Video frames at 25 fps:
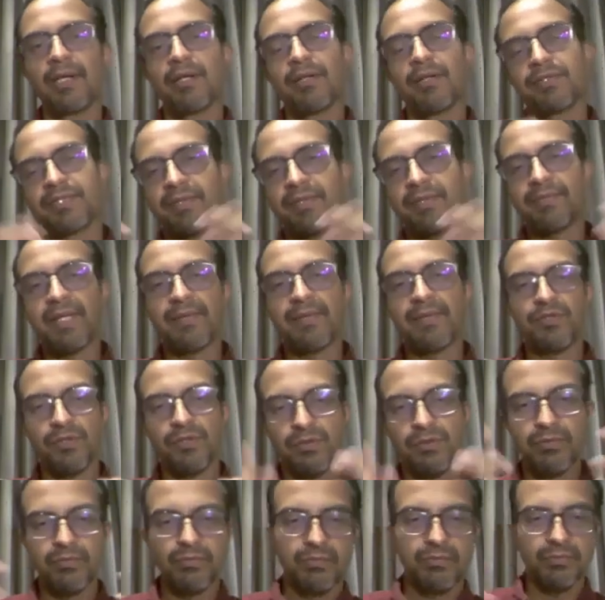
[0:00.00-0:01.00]
sometimes
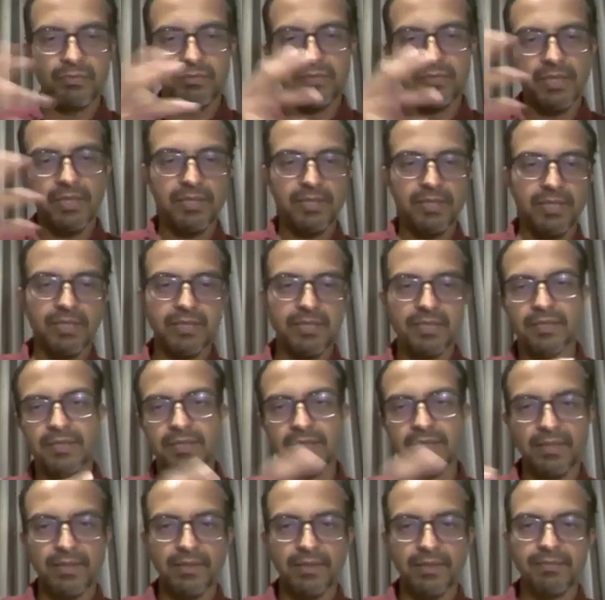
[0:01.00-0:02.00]
it's
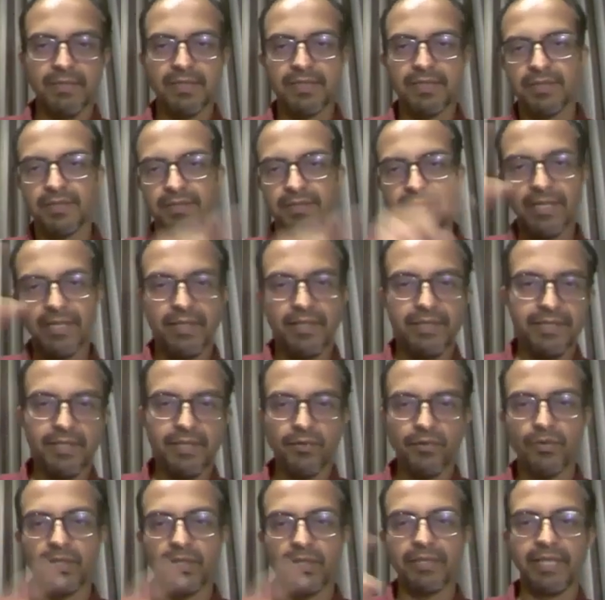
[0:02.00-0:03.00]
a
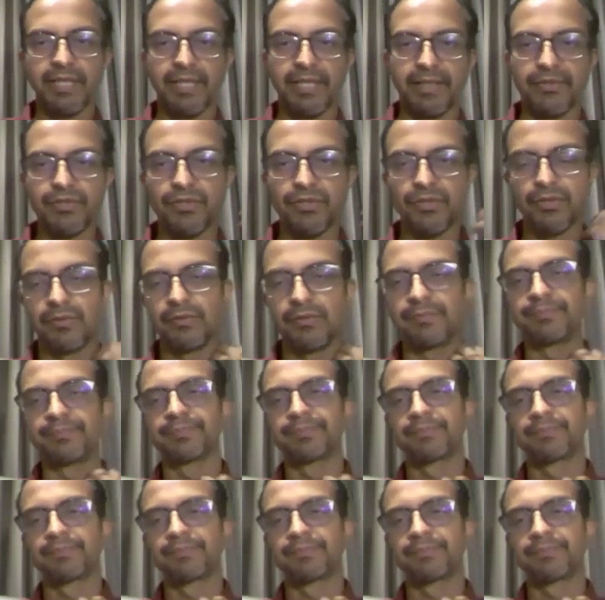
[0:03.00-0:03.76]
circular thing. So